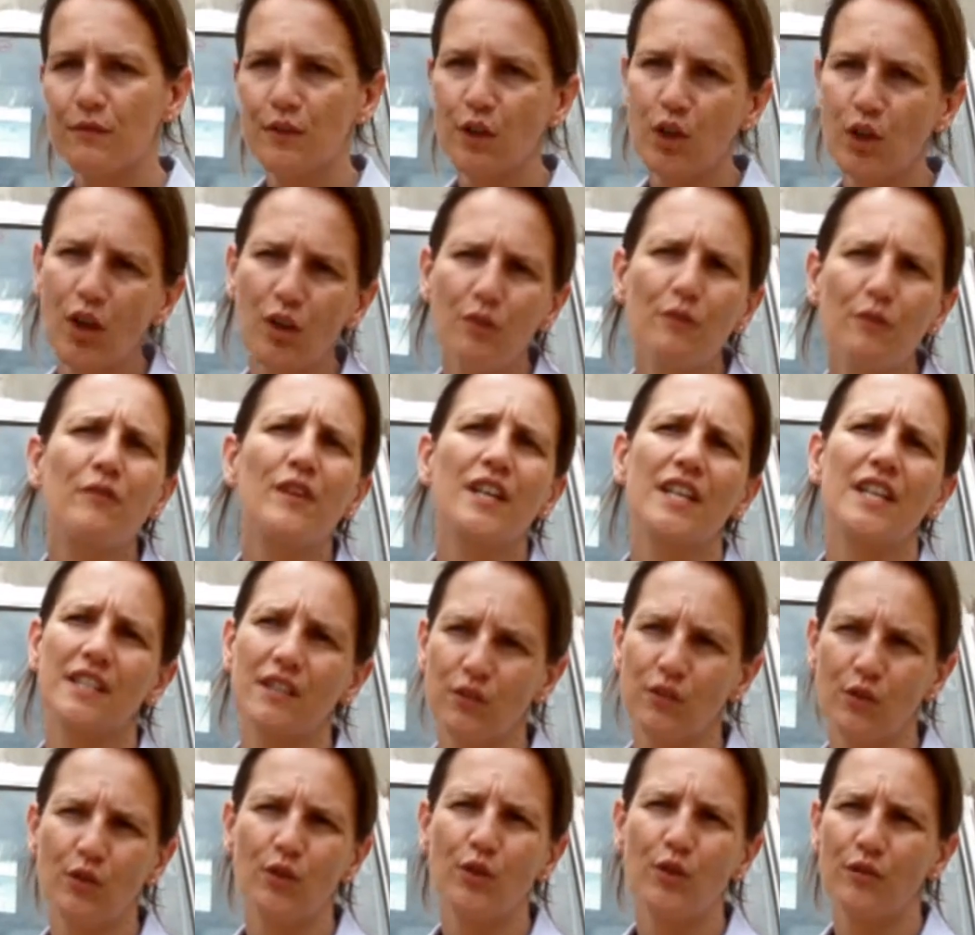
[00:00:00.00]
The conflict
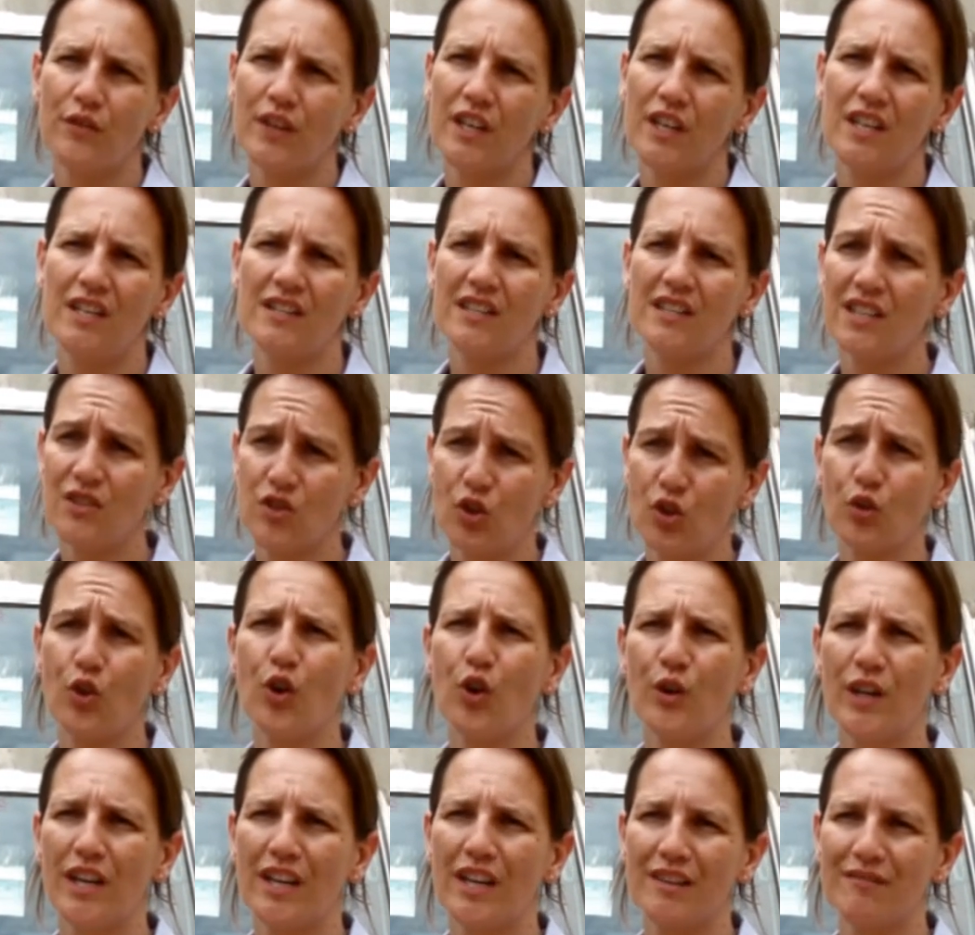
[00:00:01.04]
in the Northeast is
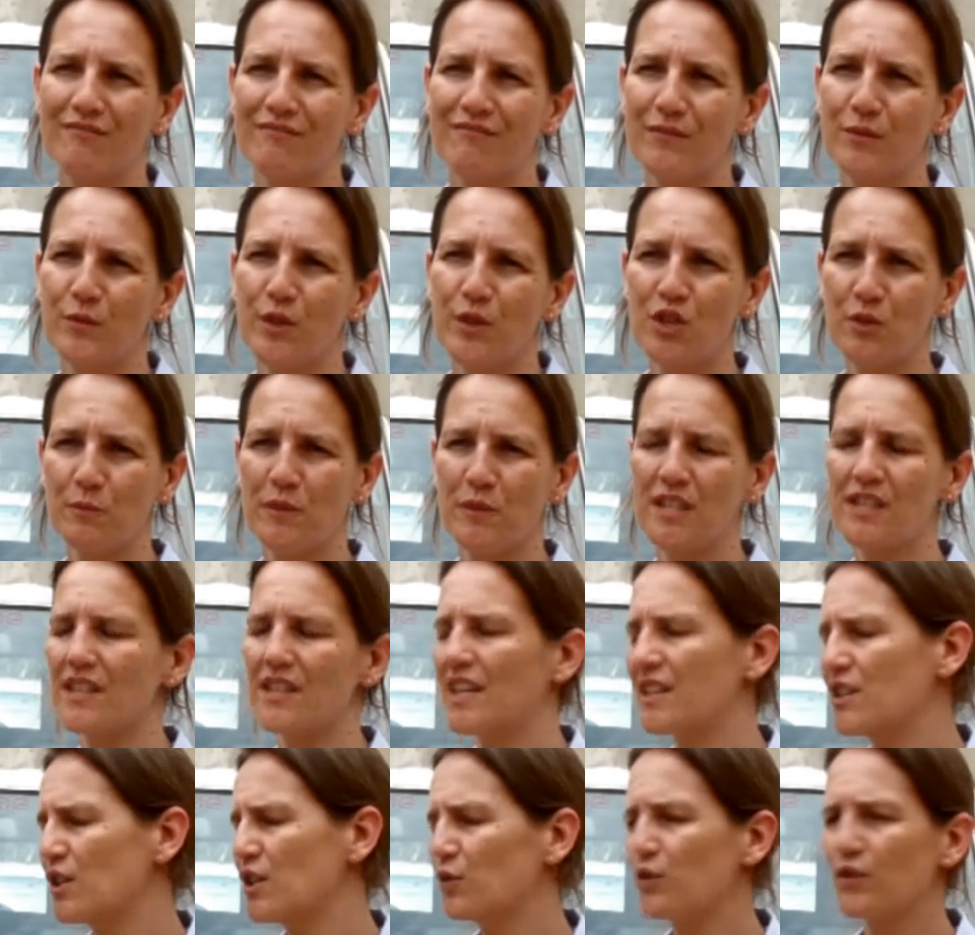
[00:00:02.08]
ongoing, which means
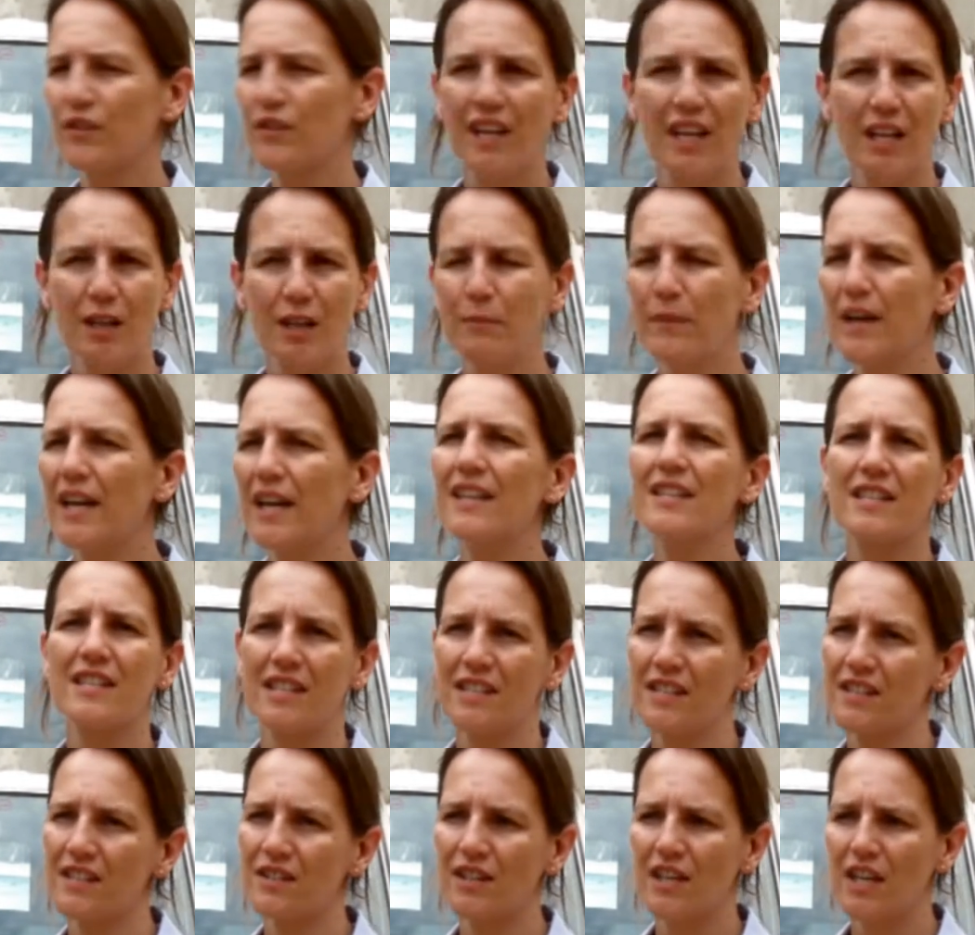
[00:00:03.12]
that on a daily
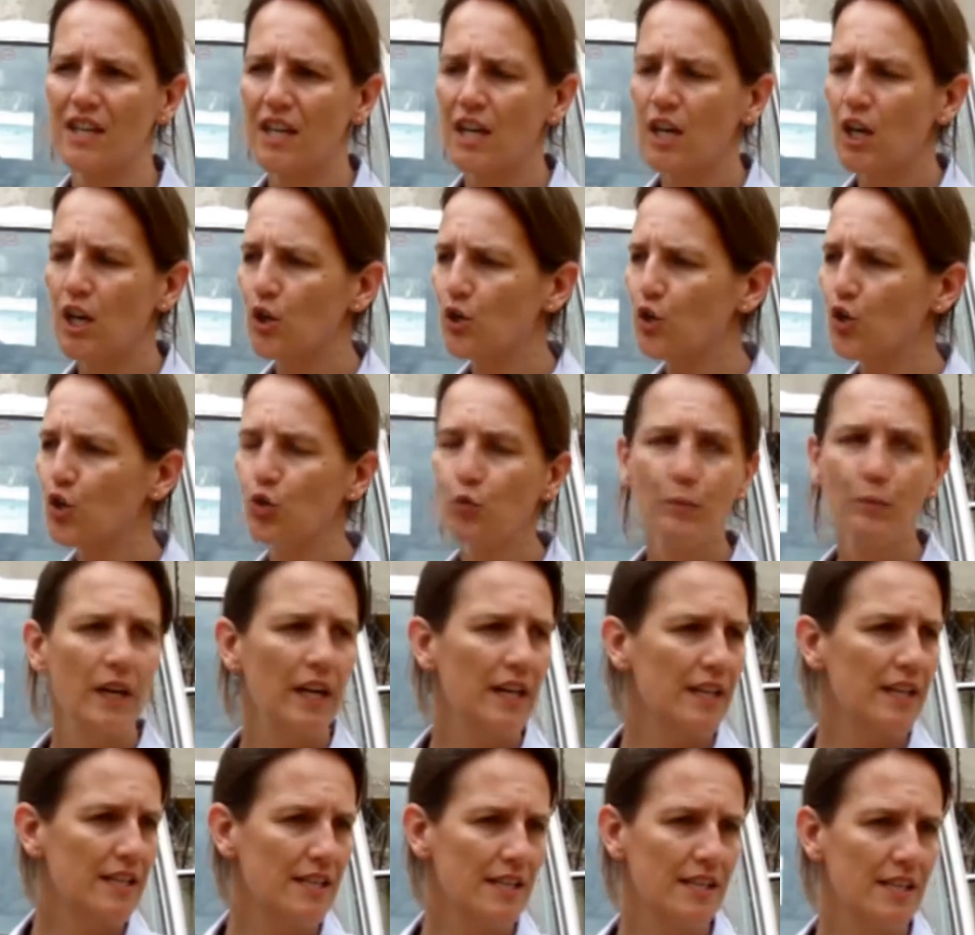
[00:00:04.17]
basis, you
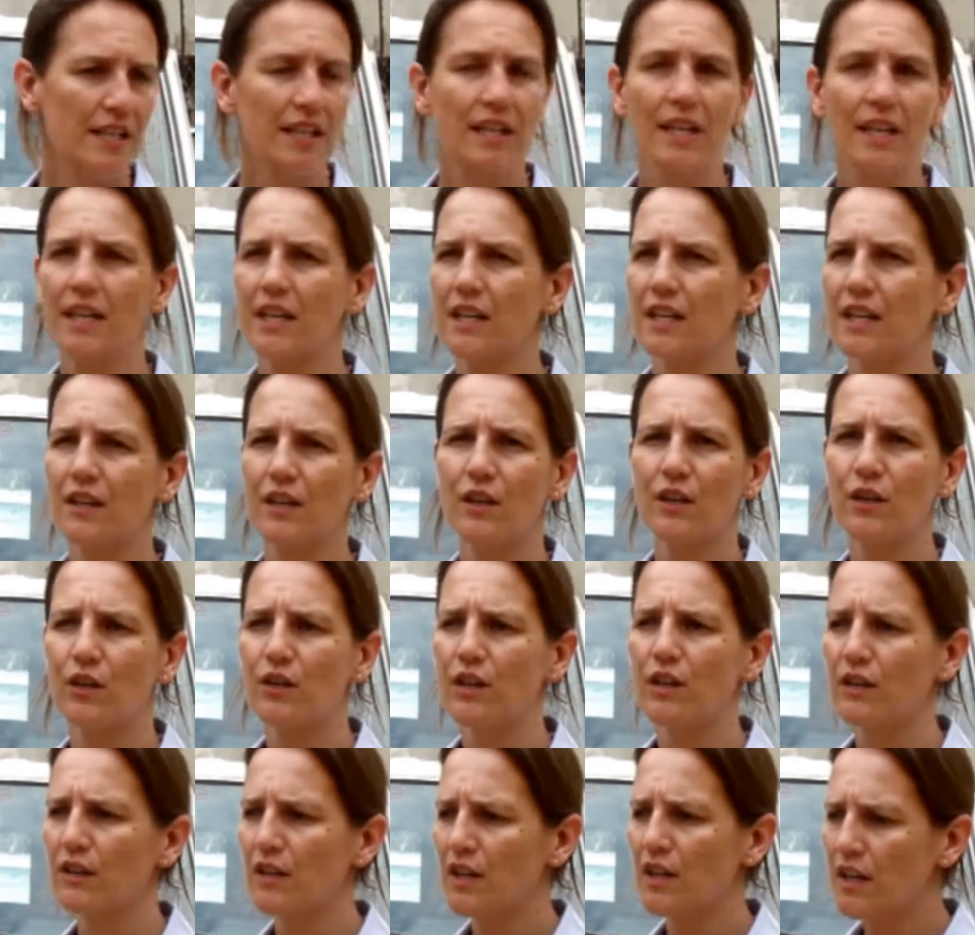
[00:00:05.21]
may see
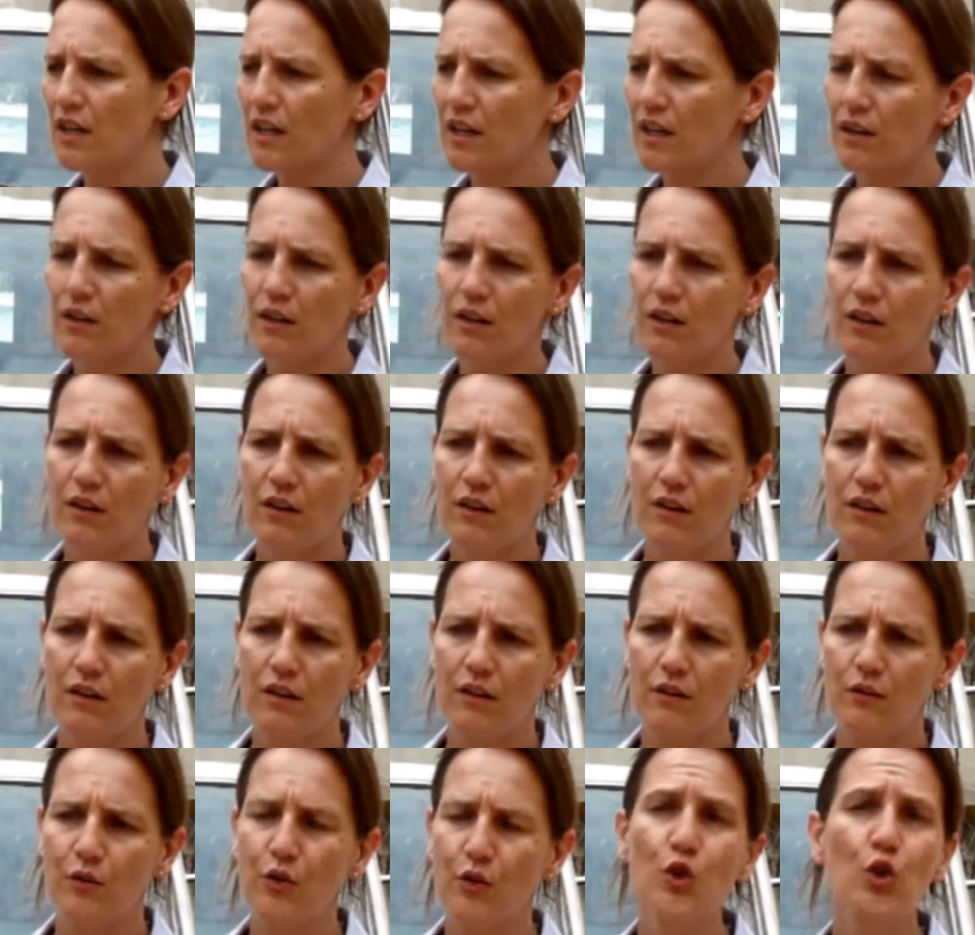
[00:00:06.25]

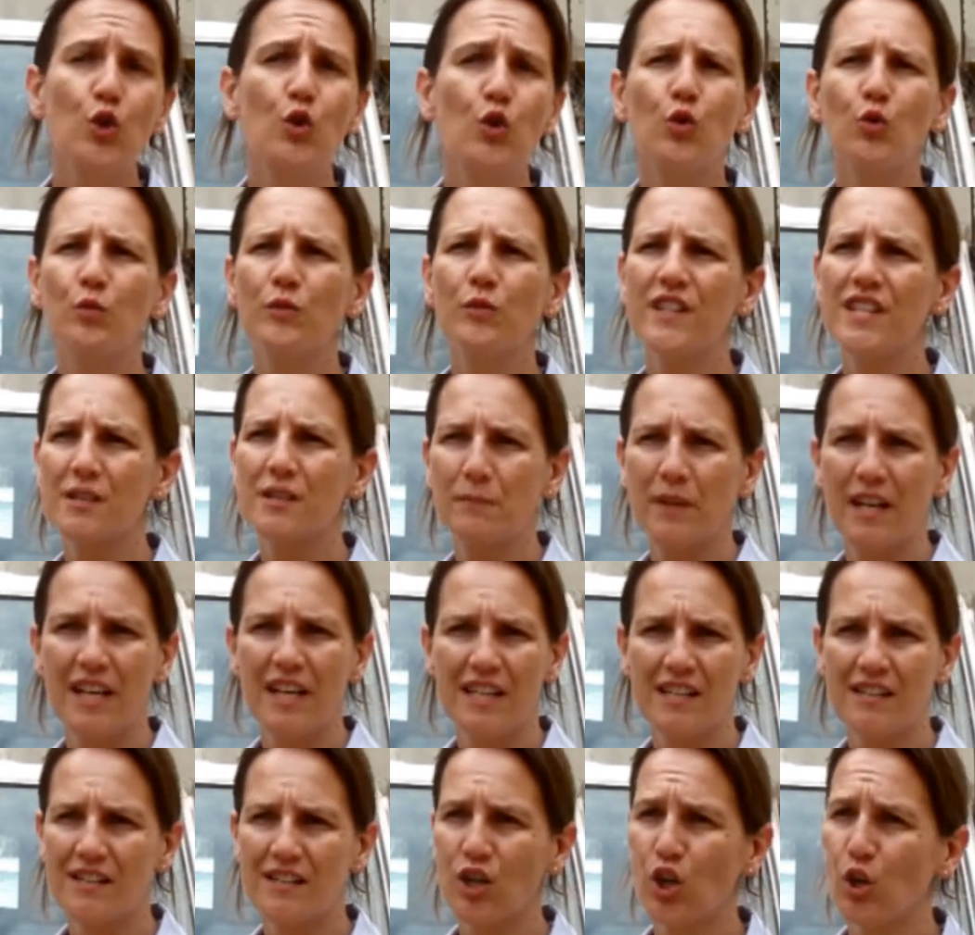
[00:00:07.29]
new
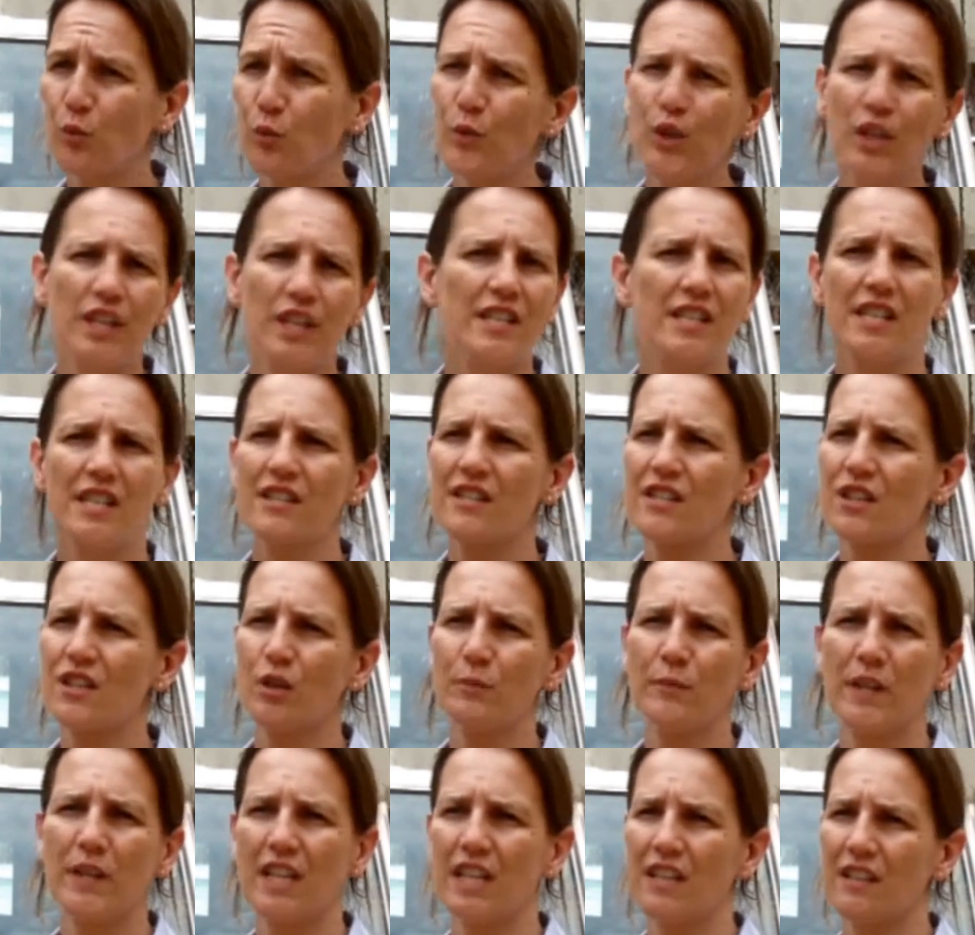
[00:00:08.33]
displaced communities
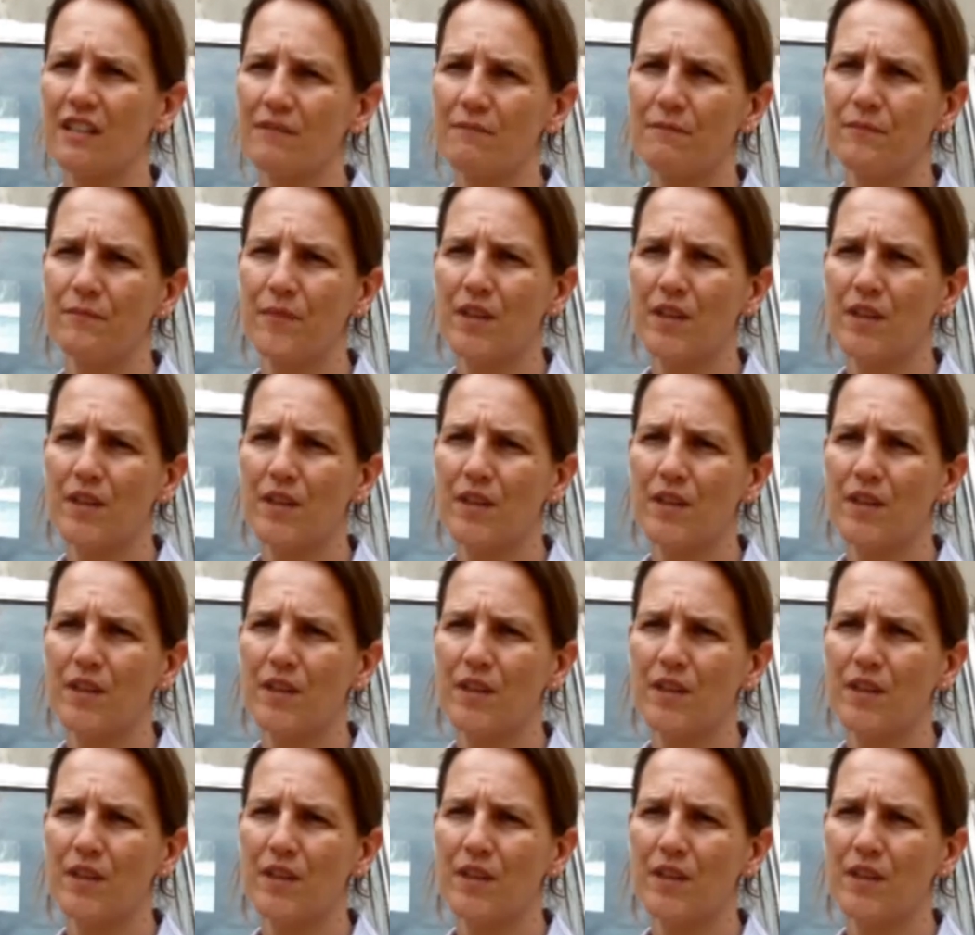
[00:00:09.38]
coming in.